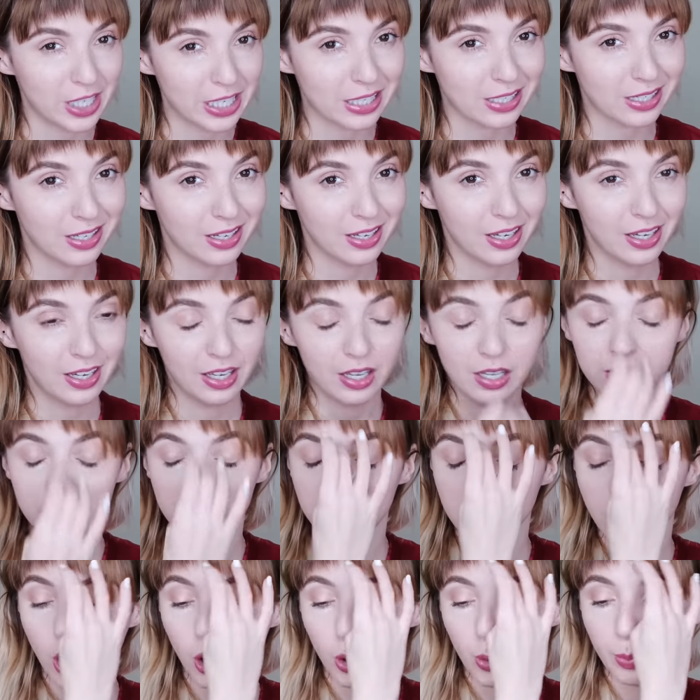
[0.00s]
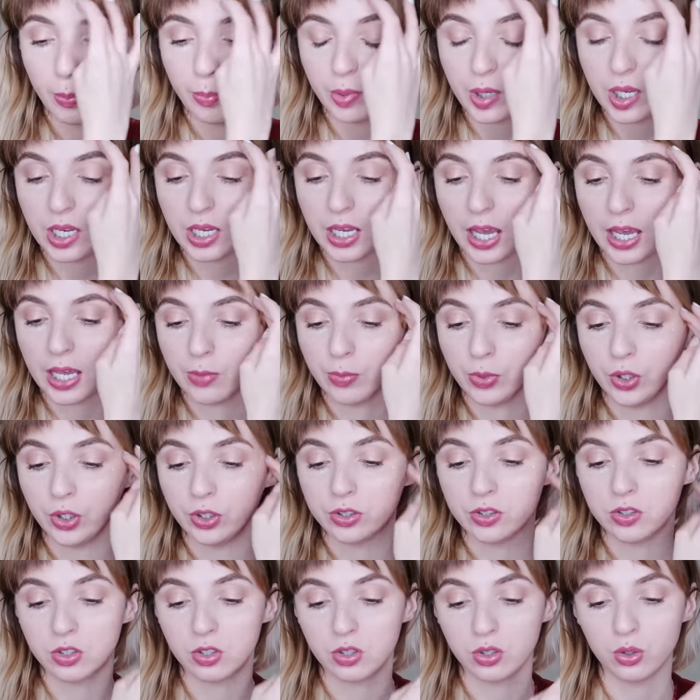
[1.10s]
feet. So being
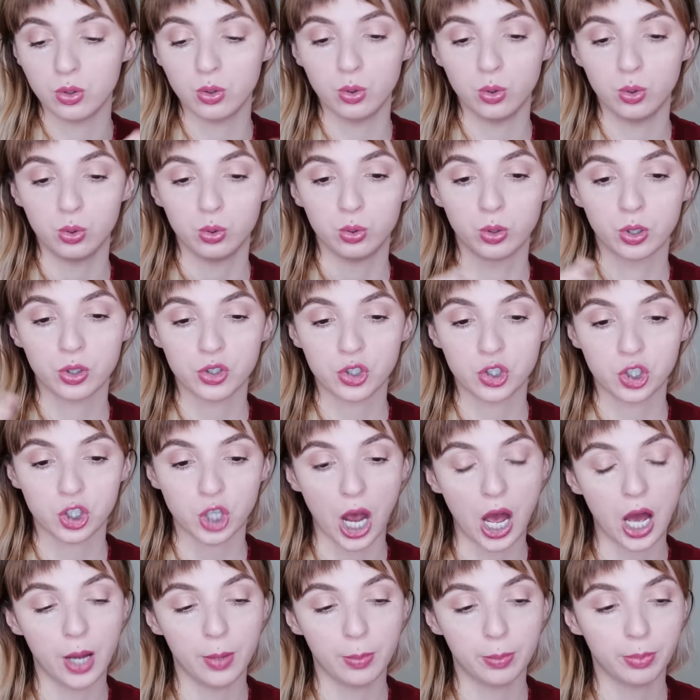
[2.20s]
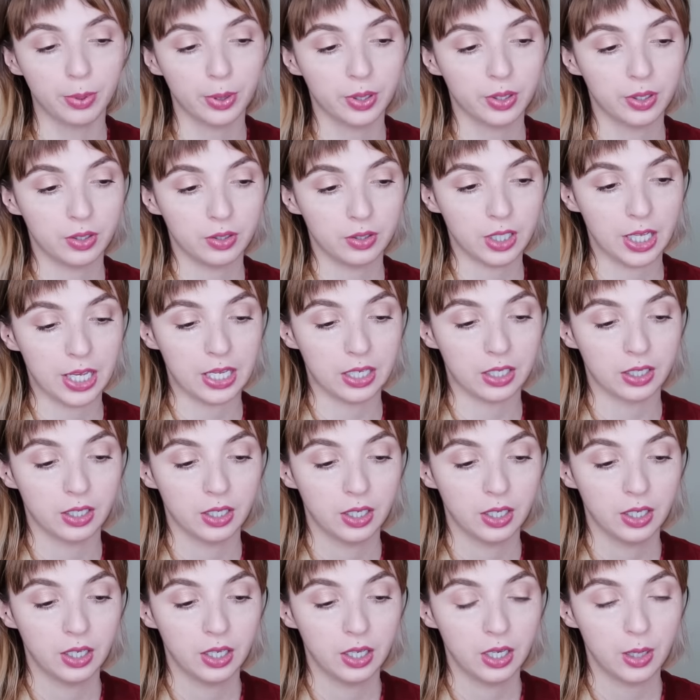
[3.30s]
able to shop like
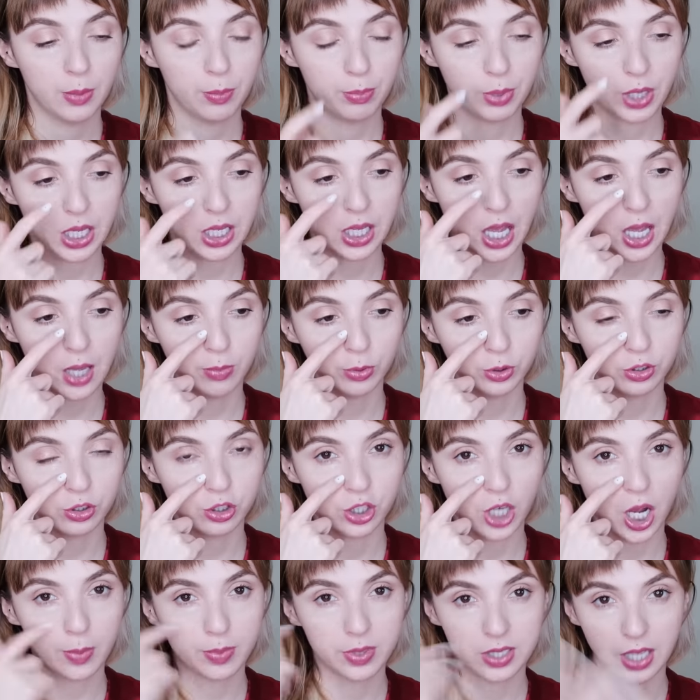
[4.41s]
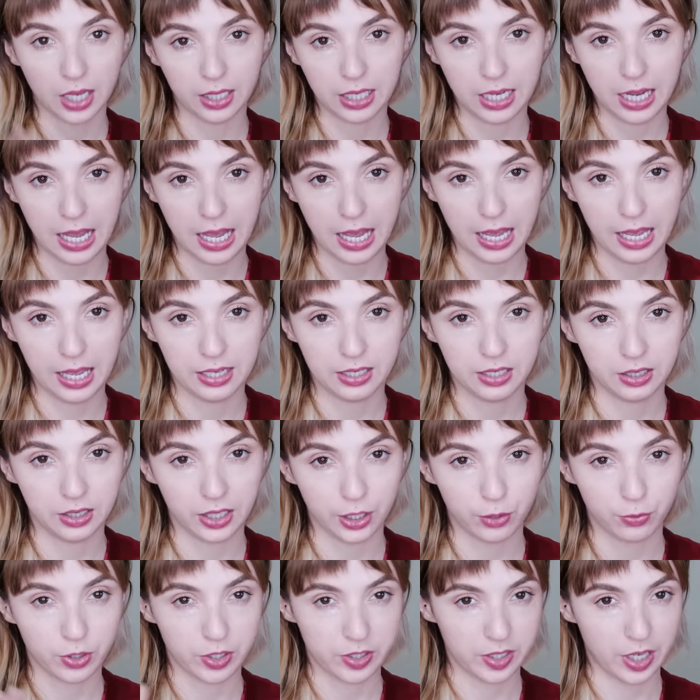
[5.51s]
being able to shop secondhand and
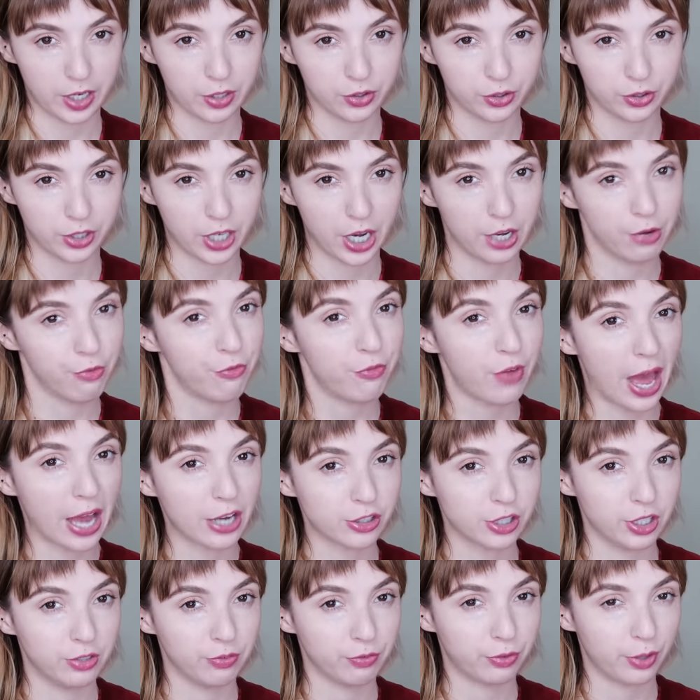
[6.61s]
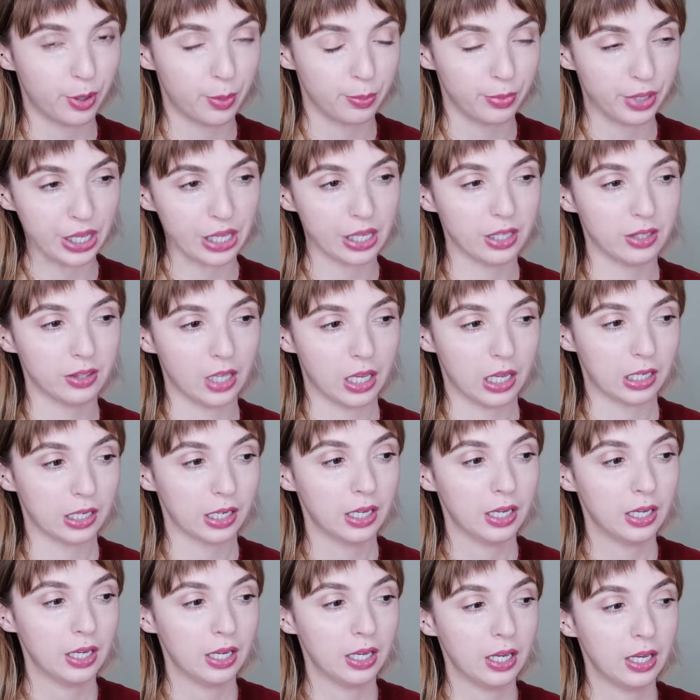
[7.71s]
like recycled kind of fashion for me, like
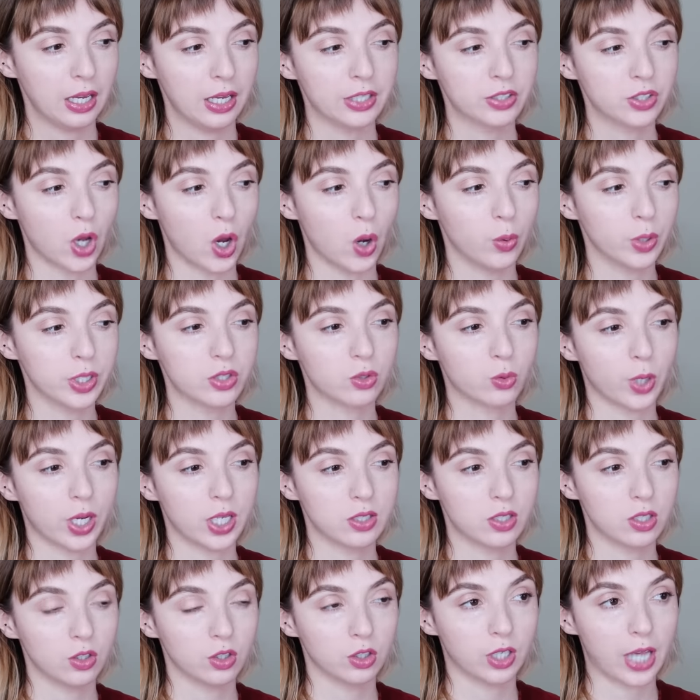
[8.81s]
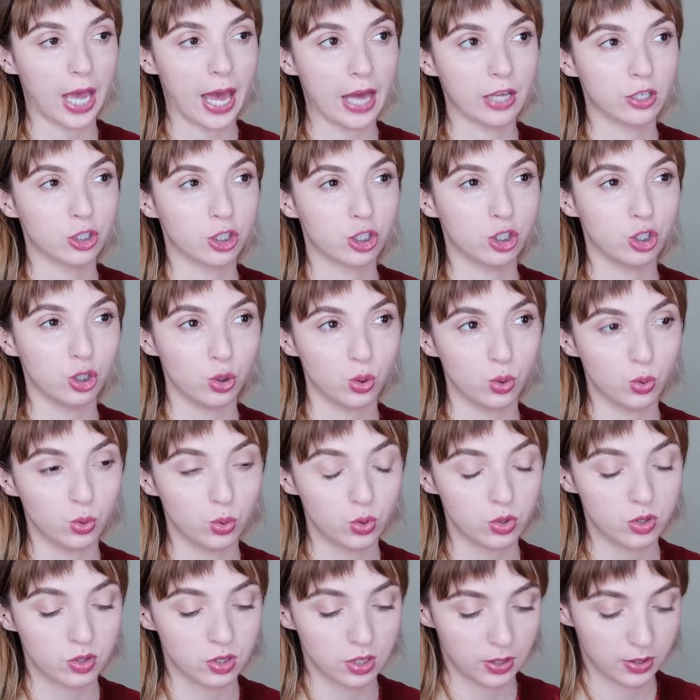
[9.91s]
it's always great to look at
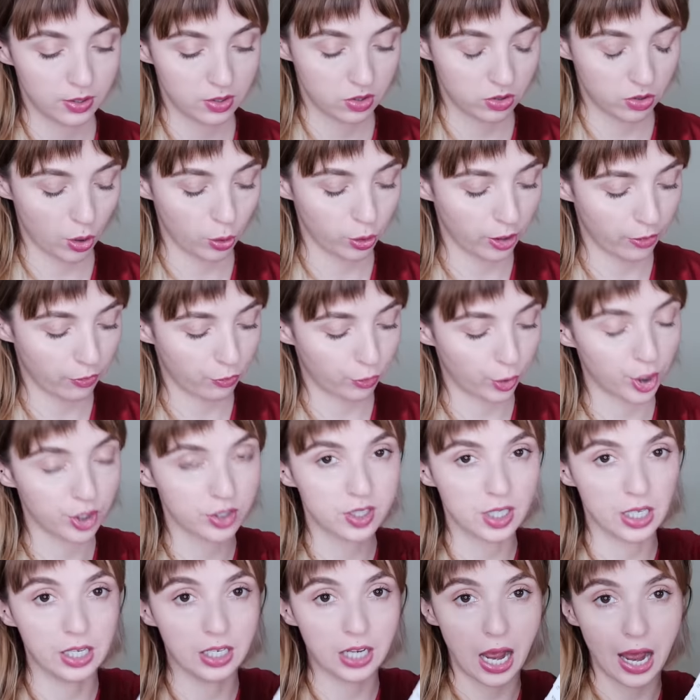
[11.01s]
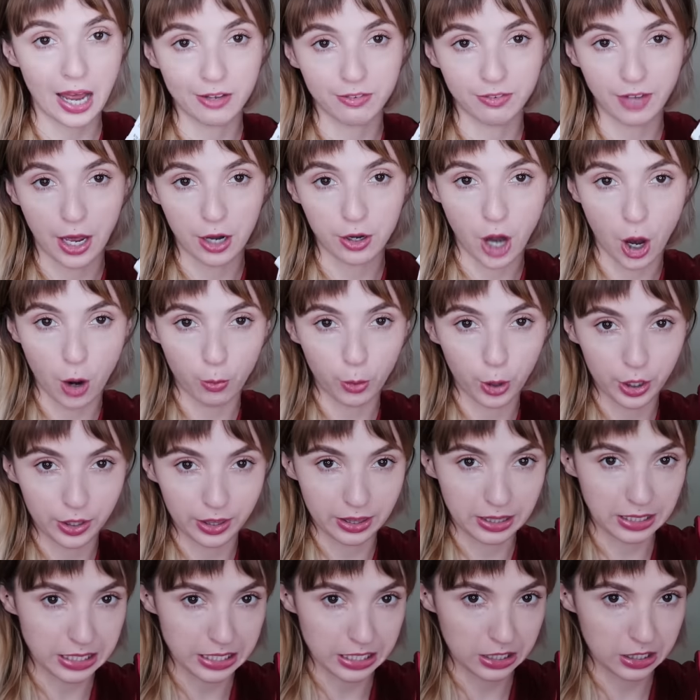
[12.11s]
shoes. So the first thing I found were
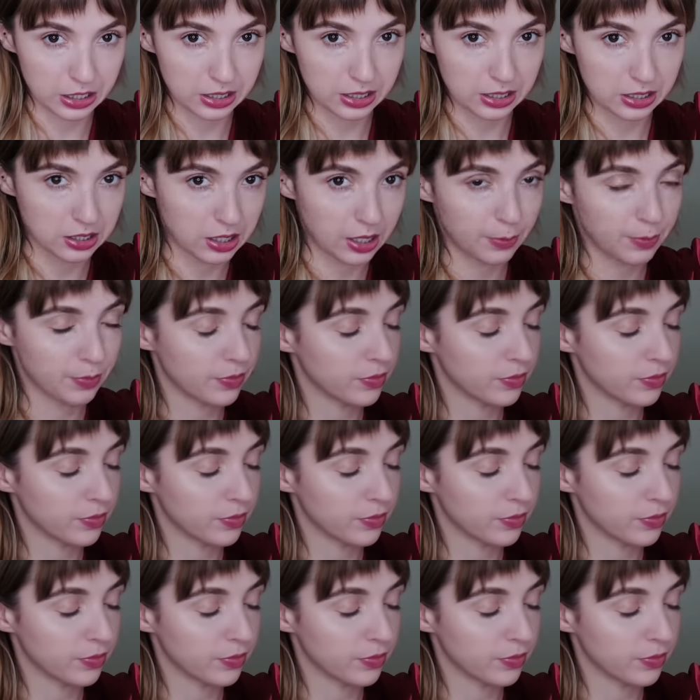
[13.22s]
these.